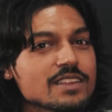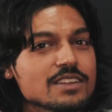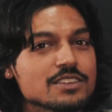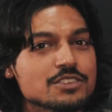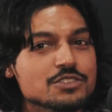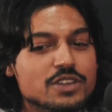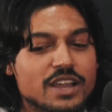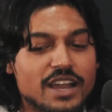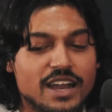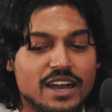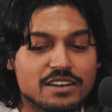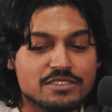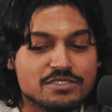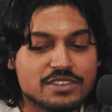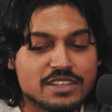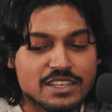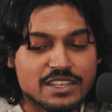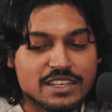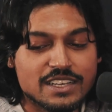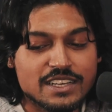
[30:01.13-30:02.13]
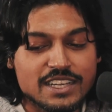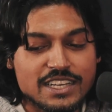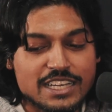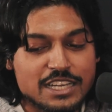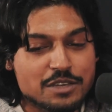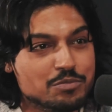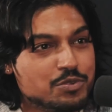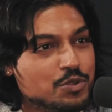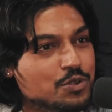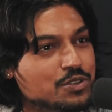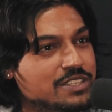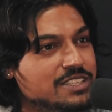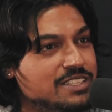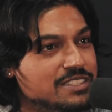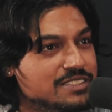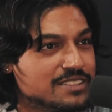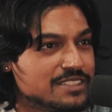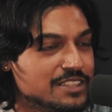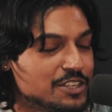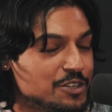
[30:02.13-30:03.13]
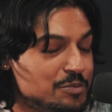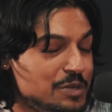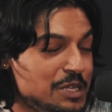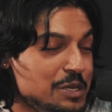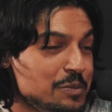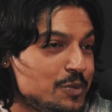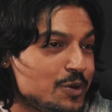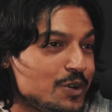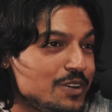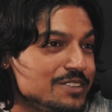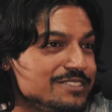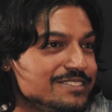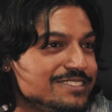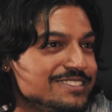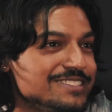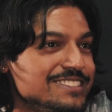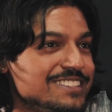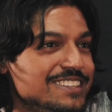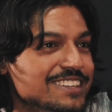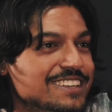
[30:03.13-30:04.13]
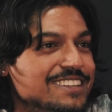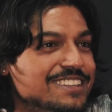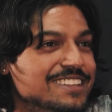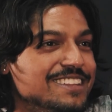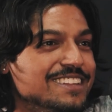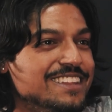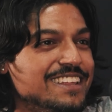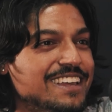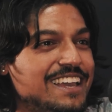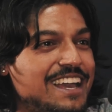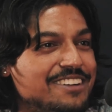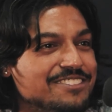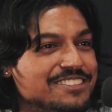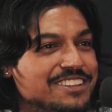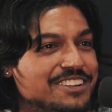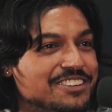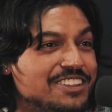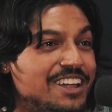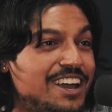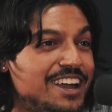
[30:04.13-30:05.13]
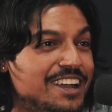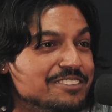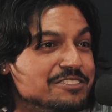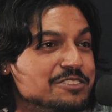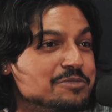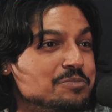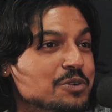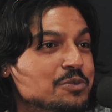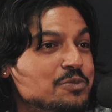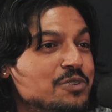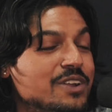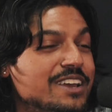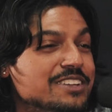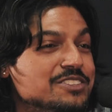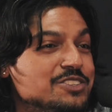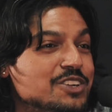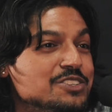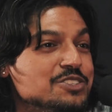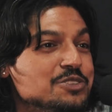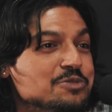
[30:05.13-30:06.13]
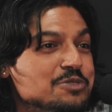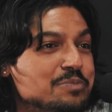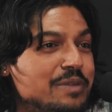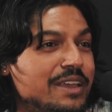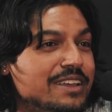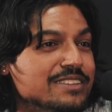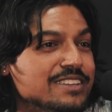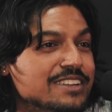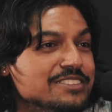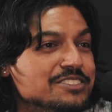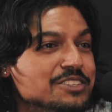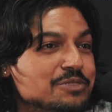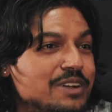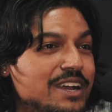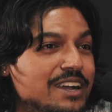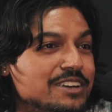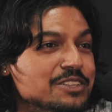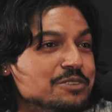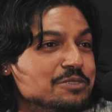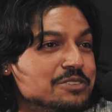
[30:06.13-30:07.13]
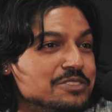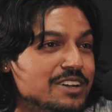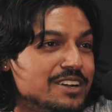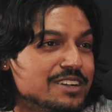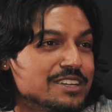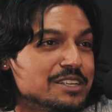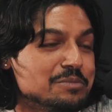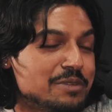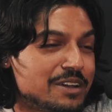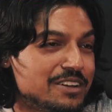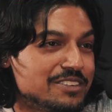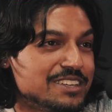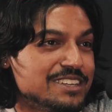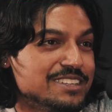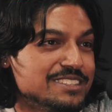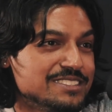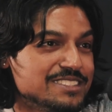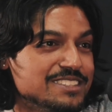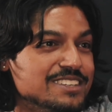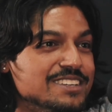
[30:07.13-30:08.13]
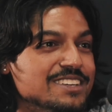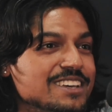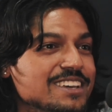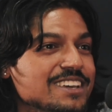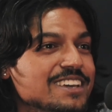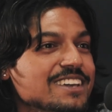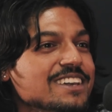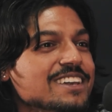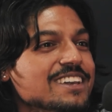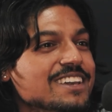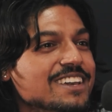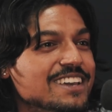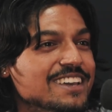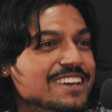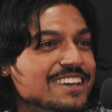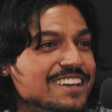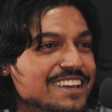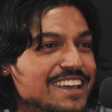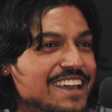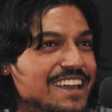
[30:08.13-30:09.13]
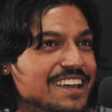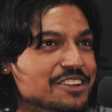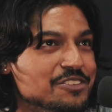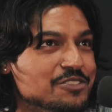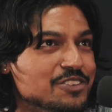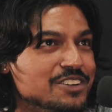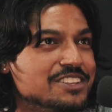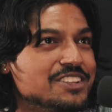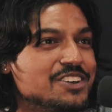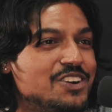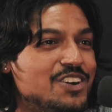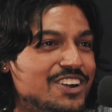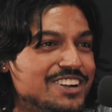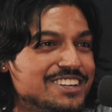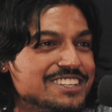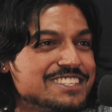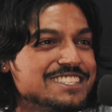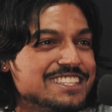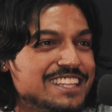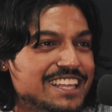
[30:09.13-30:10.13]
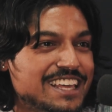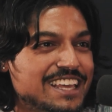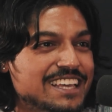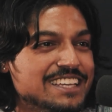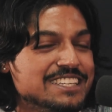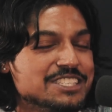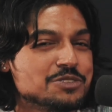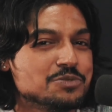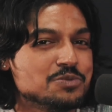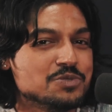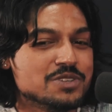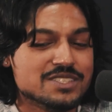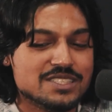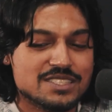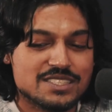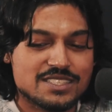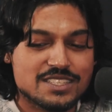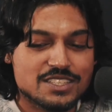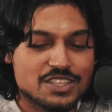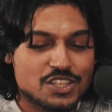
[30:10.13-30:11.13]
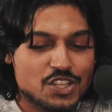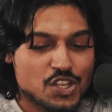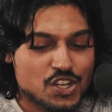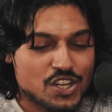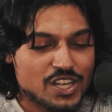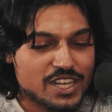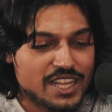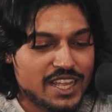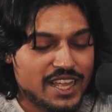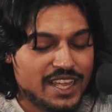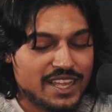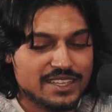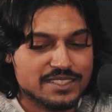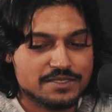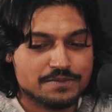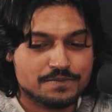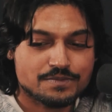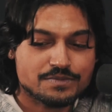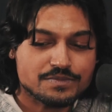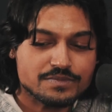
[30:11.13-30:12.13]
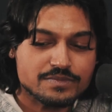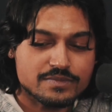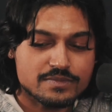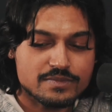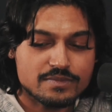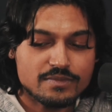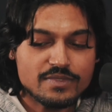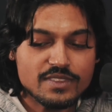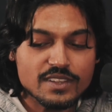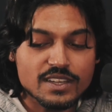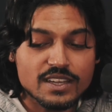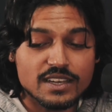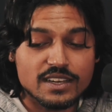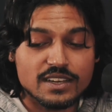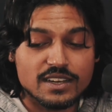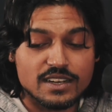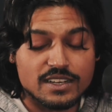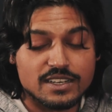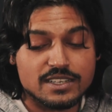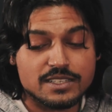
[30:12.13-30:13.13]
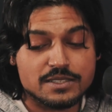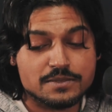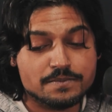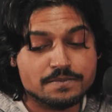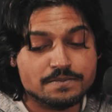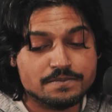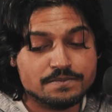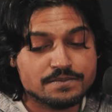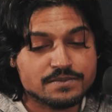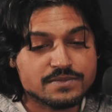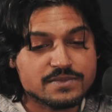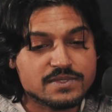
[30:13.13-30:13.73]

You have employees, they're people, they have their lives. But what I started to do was pay attention to how they were talking about it. And one of the hardest things was learning um,